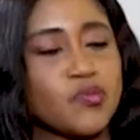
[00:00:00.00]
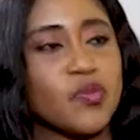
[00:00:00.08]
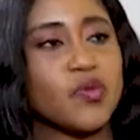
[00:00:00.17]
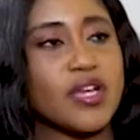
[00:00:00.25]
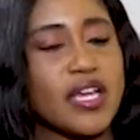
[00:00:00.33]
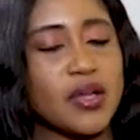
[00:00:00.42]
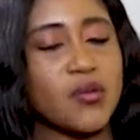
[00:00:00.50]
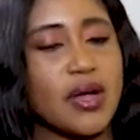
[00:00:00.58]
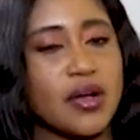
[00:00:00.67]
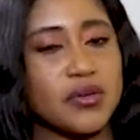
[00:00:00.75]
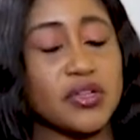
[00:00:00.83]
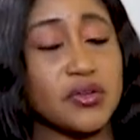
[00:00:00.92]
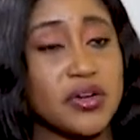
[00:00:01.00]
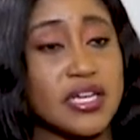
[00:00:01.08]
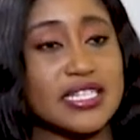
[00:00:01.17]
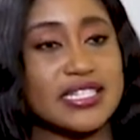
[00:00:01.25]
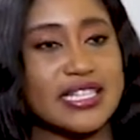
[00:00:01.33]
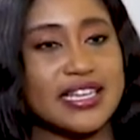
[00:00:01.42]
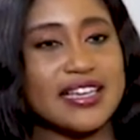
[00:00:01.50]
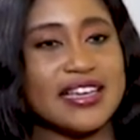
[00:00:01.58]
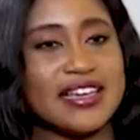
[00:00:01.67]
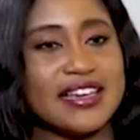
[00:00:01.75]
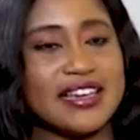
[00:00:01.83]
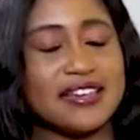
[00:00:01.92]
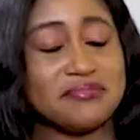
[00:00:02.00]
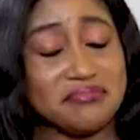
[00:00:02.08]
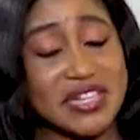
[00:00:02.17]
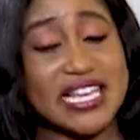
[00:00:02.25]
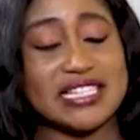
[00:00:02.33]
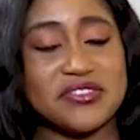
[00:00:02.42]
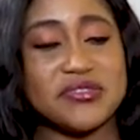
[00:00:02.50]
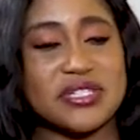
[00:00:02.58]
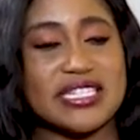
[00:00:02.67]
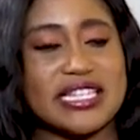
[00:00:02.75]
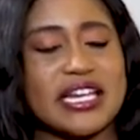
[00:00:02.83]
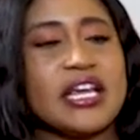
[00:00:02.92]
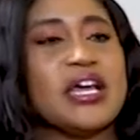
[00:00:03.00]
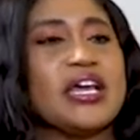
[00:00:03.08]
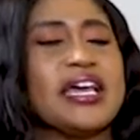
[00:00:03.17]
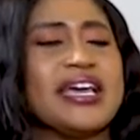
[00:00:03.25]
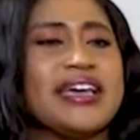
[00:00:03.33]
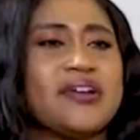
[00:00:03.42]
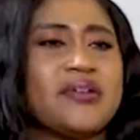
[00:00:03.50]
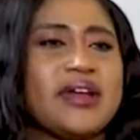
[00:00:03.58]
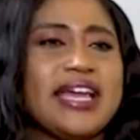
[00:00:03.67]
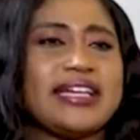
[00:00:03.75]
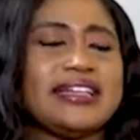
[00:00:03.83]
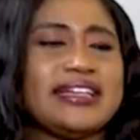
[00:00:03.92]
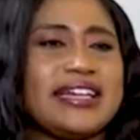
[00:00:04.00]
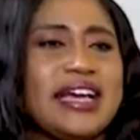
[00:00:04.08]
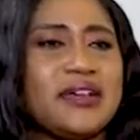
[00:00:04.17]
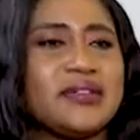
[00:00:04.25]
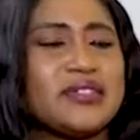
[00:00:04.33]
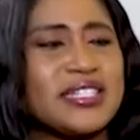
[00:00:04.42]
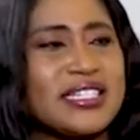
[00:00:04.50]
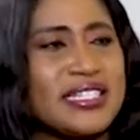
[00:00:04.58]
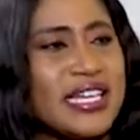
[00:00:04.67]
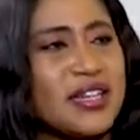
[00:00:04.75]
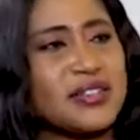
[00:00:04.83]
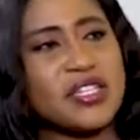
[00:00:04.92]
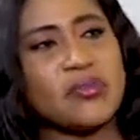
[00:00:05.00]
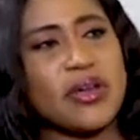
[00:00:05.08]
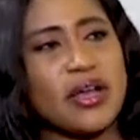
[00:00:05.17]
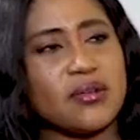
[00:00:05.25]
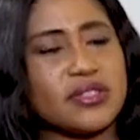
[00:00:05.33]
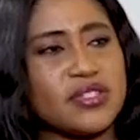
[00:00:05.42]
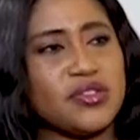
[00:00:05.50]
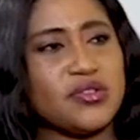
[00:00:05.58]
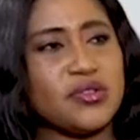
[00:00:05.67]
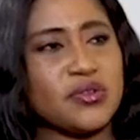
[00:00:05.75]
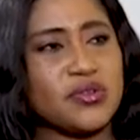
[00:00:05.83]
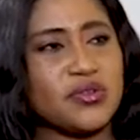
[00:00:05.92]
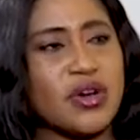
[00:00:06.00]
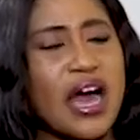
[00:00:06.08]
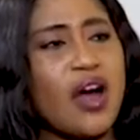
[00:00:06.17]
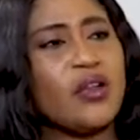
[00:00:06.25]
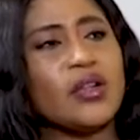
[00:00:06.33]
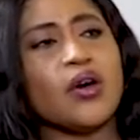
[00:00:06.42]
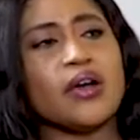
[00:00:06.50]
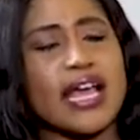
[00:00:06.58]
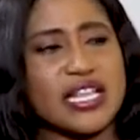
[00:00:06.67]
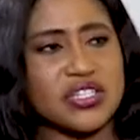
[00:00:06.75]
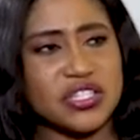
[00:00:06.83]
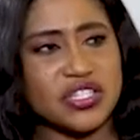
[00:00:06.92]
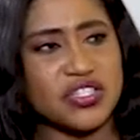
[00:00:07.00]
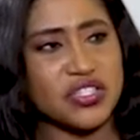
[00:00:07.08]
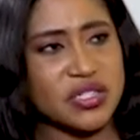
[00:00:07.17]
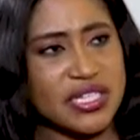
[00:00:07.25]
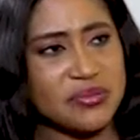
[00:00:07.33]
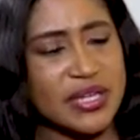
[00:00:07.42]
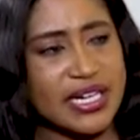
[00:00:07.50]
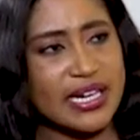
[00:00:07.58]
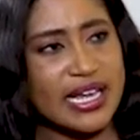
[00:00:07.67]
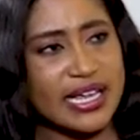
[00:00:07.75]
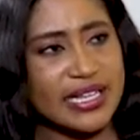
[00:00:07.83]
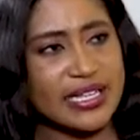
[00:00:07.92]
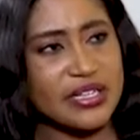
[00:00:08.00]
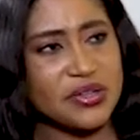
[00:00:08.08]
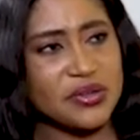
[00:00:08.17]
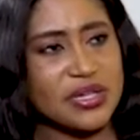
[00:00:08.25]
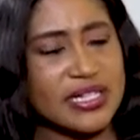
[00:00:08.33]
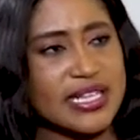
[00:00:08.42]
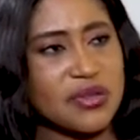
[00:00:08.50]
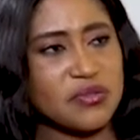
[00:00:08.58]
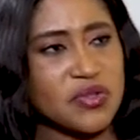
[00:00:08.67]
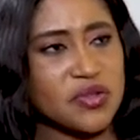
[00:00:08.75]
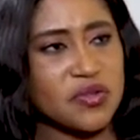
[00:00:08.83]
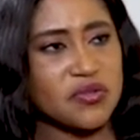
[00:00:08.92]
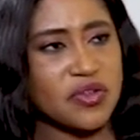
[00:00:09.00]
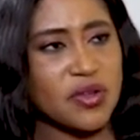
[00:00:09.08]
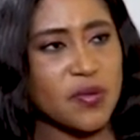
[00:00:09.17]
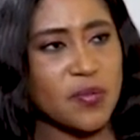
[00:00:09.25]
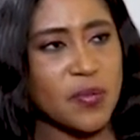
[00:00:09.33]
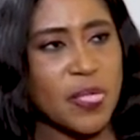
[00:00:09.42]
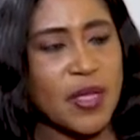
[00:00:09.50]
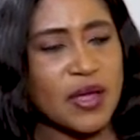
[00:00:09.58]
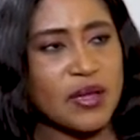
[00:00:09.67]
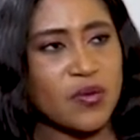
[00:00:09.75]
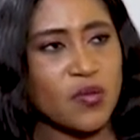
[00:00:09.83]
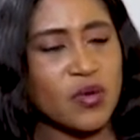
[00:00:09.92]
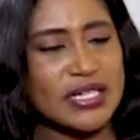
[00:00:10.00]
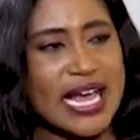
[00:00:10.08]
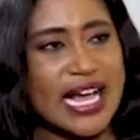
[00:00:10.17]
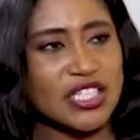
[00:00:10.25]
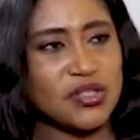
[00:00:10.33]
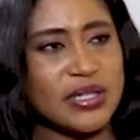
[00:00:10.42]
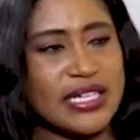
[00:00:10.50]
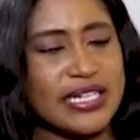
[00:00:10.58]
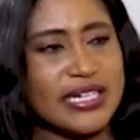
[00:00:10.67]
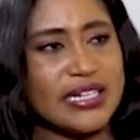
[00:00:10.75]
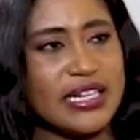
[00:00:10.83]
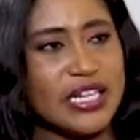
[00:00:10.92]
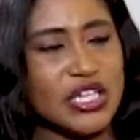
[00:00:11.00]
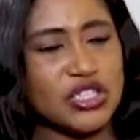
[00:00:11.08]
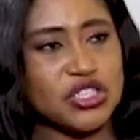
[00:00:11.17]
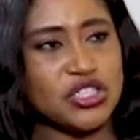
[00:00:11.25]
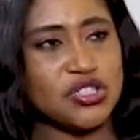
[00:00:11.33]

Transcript: Okay, wow, curiosity. That's interesting. All right, now just tell us about, how long has this journey been like, in terms of what actually led